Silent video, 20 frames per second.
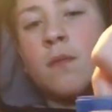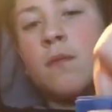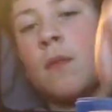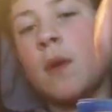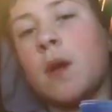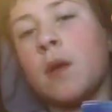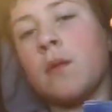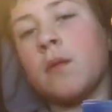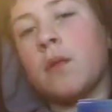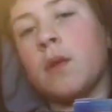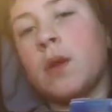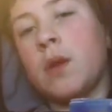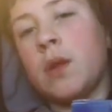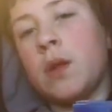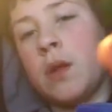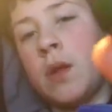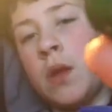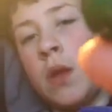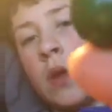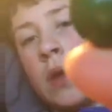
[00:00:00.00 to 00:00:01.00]
My
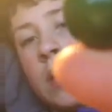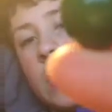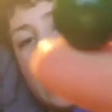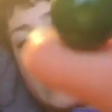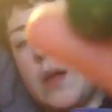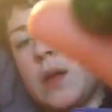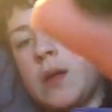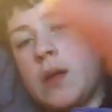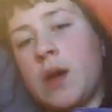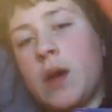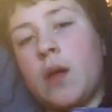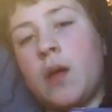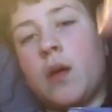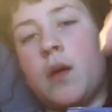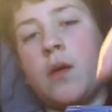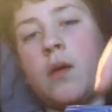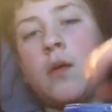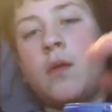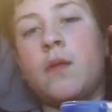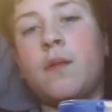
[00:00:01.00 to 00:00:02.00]
green and
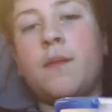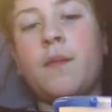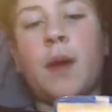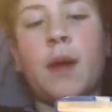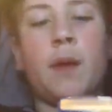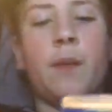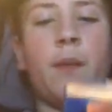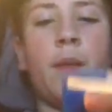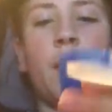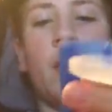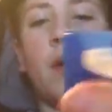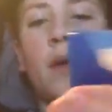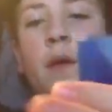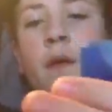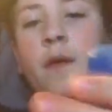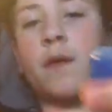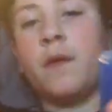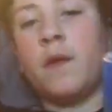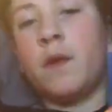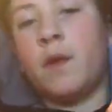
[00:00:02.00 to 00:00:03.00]
yellow
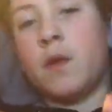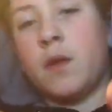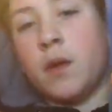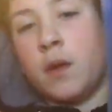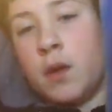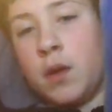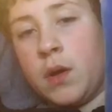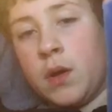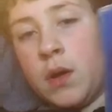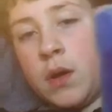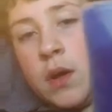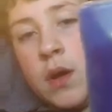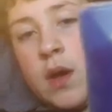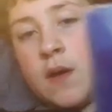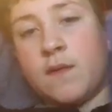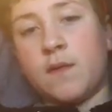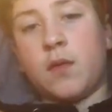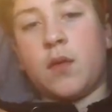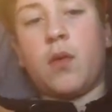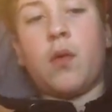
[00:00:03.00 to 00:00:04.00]
paintballs.
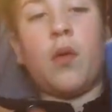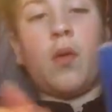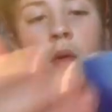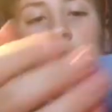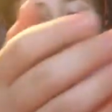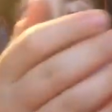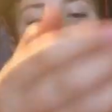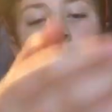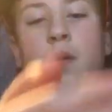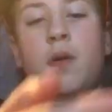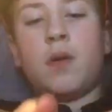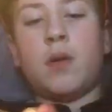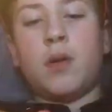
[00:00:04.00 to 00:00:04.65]
Have a hole.